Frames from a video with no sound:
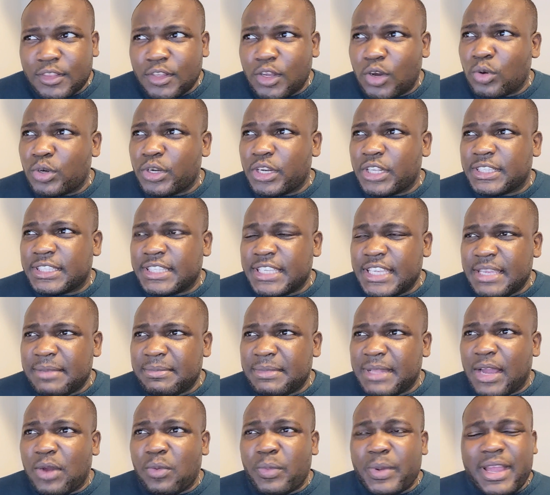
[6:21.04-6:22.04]
Now, the
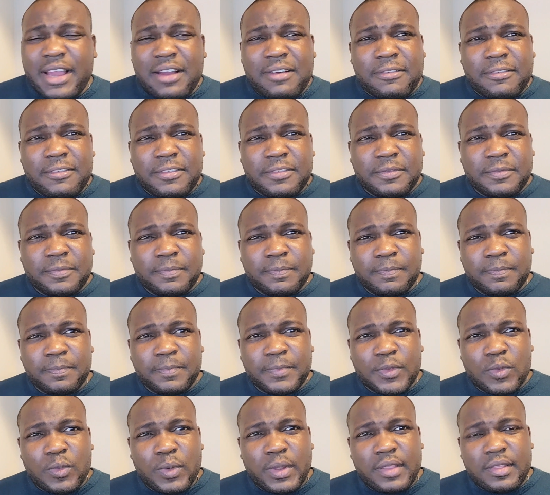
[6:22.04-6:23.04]
team that we have,
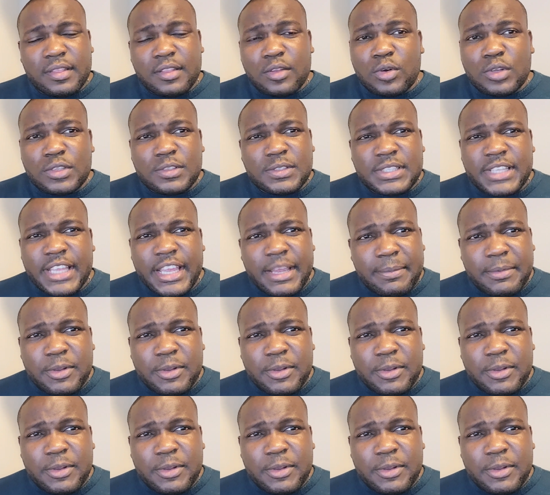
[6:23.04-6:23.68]
those